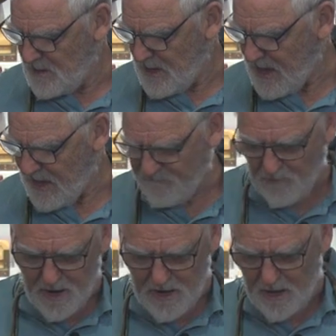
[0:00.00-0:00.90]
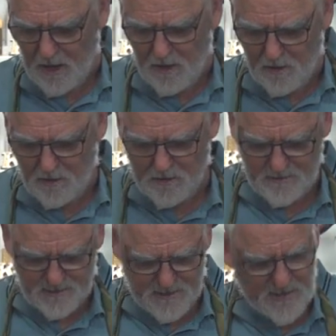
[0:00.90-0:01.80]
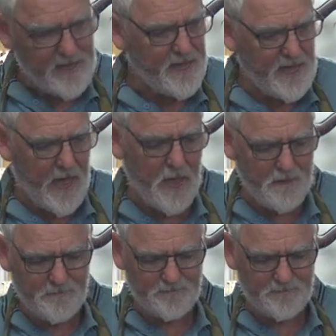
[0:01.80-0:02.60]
have one hole here